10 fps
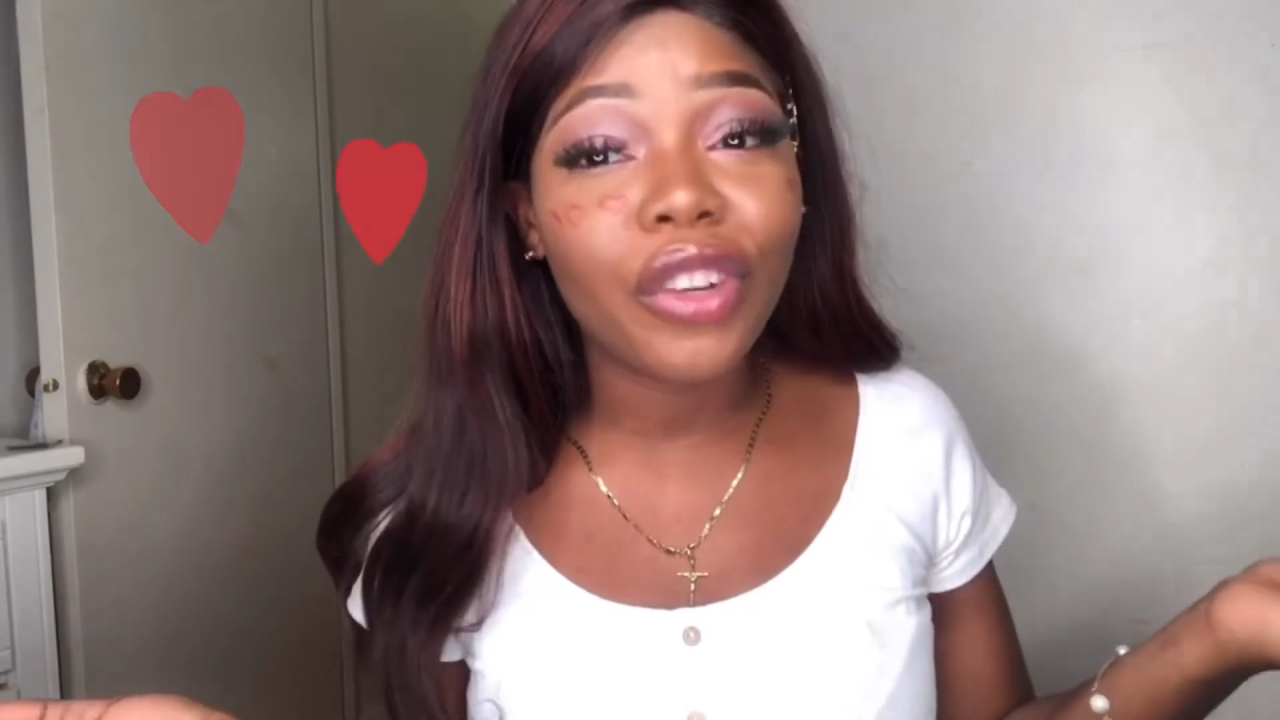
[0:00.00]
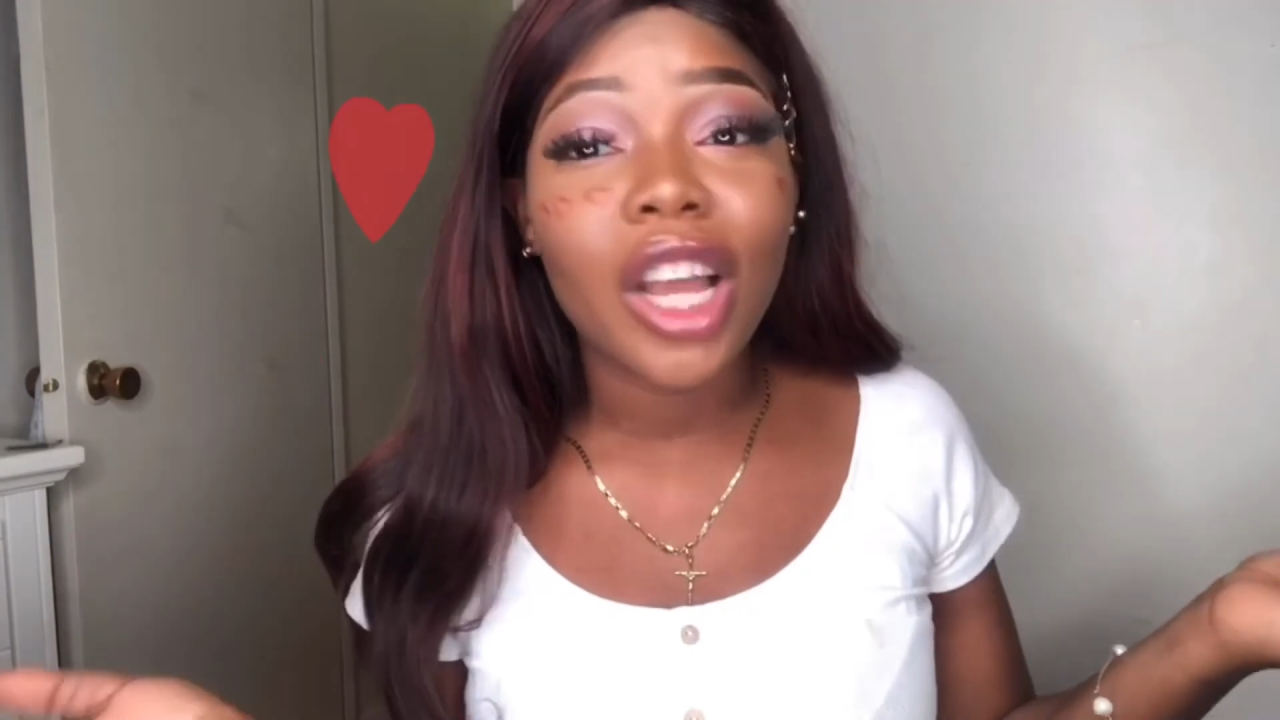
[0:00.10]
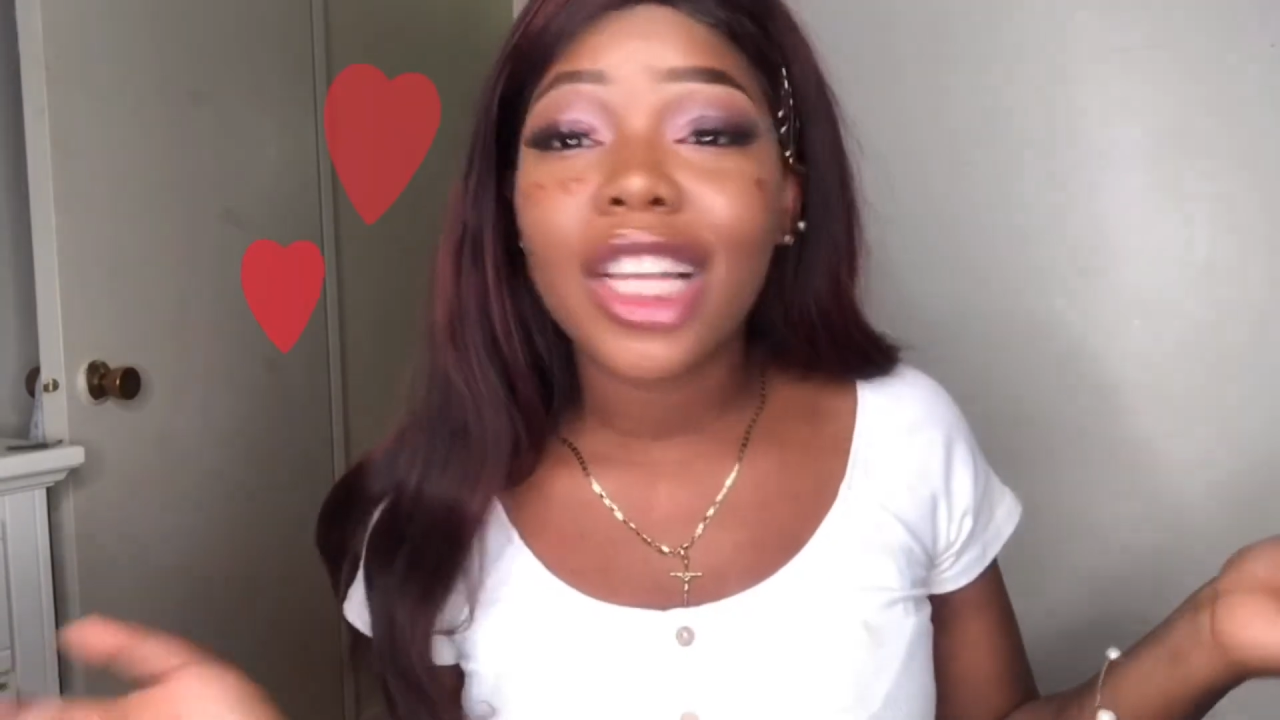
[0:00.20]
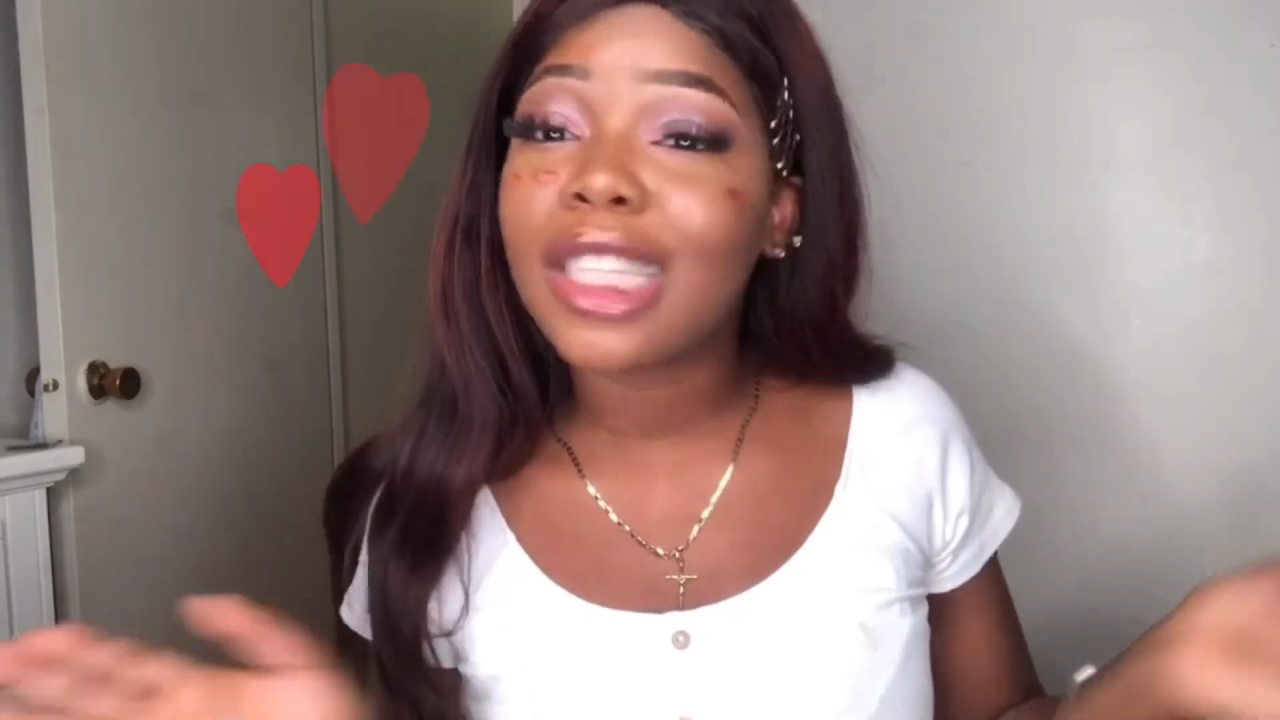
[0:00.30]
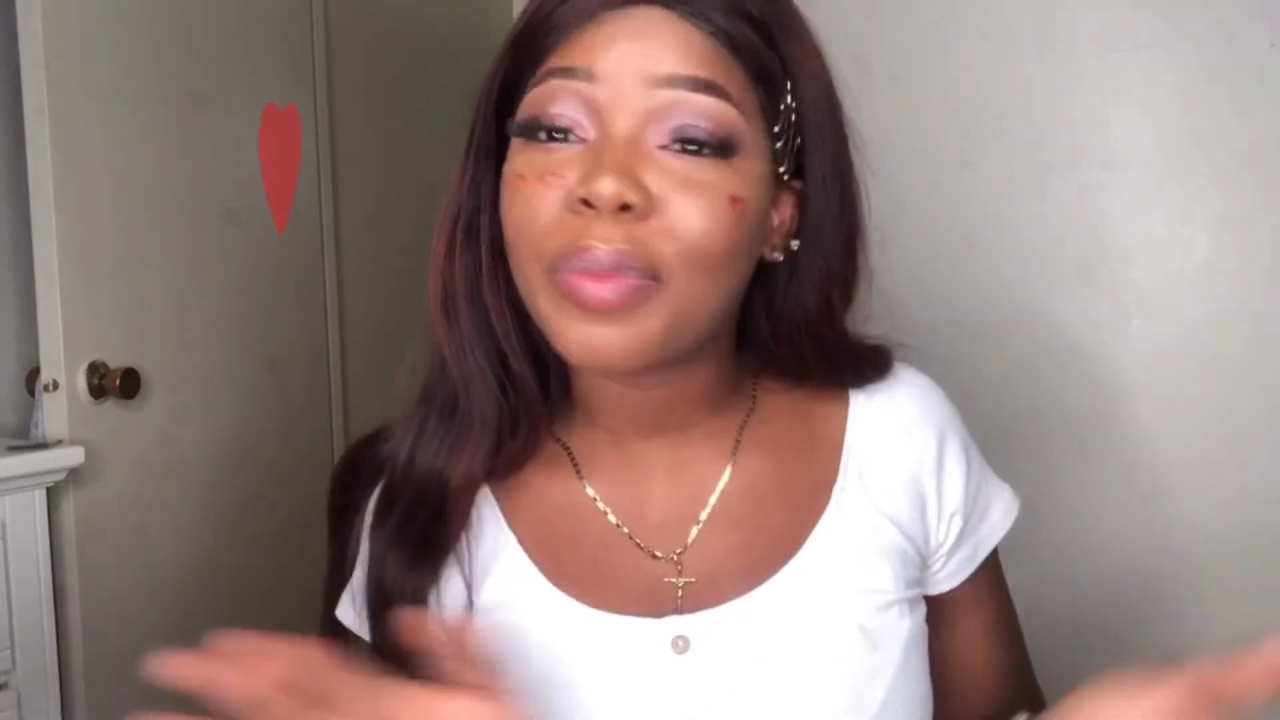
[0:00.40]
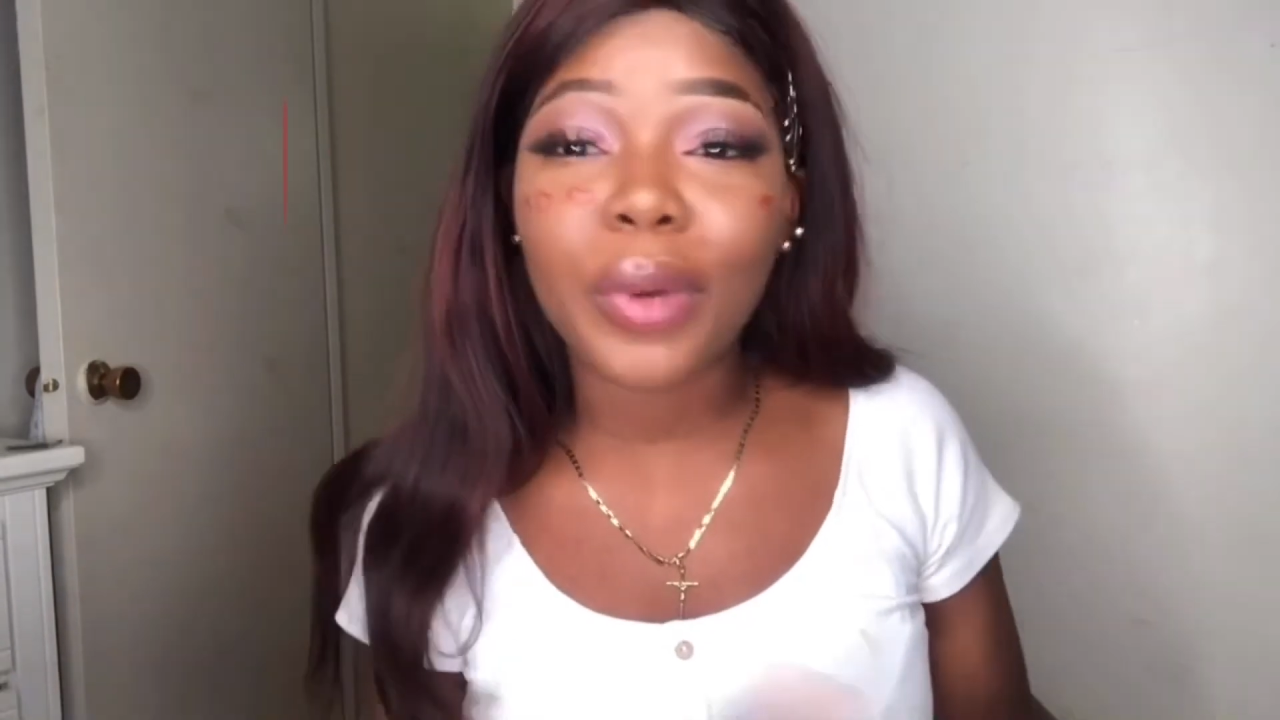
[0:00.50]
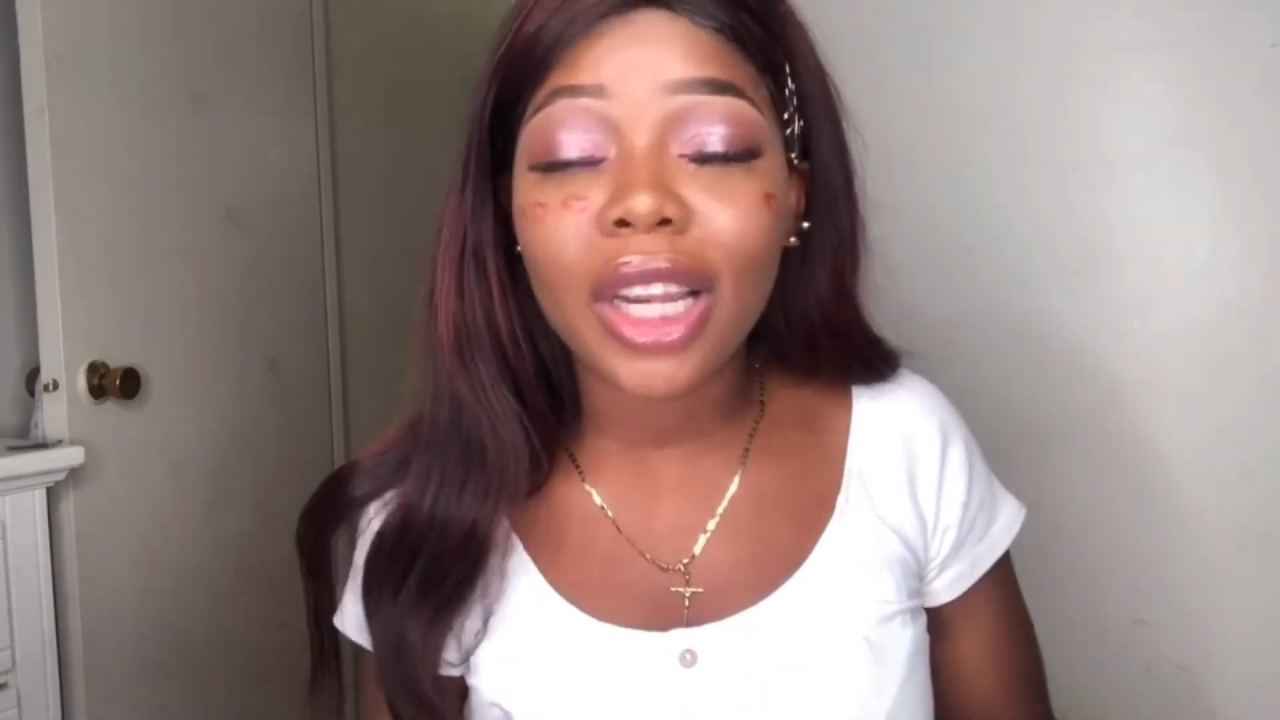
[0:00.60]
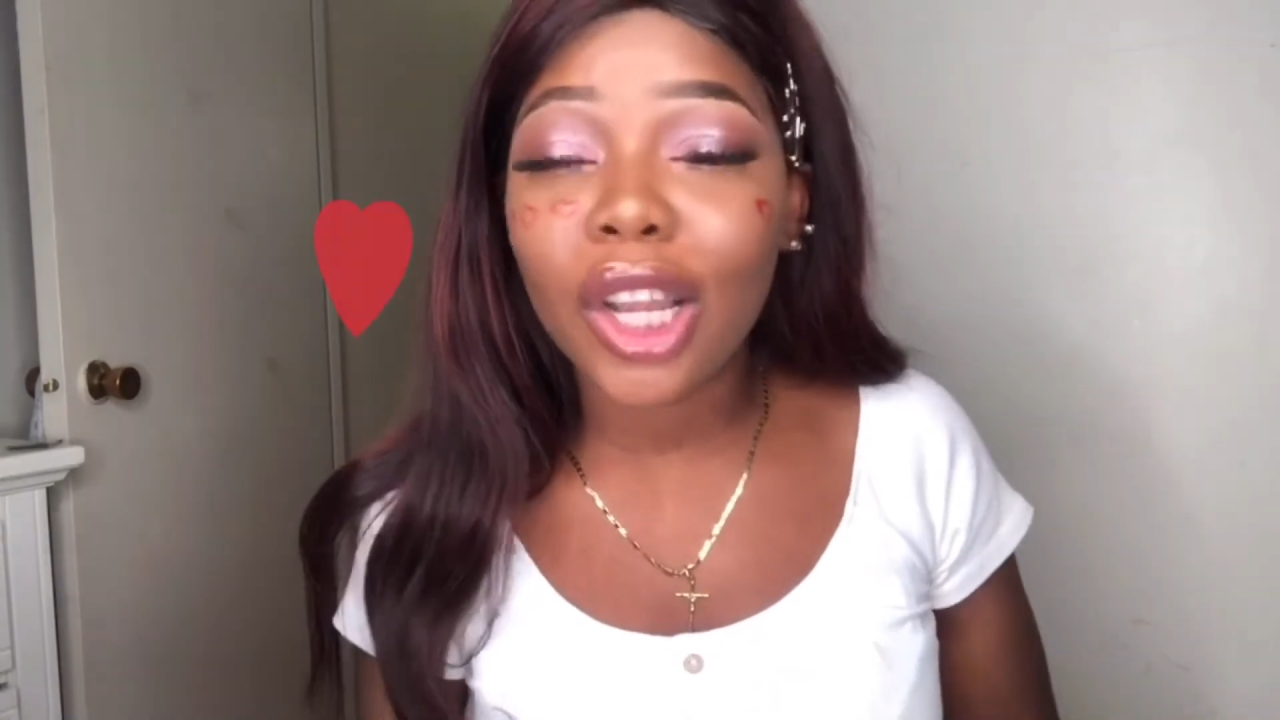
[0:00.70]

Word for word: spread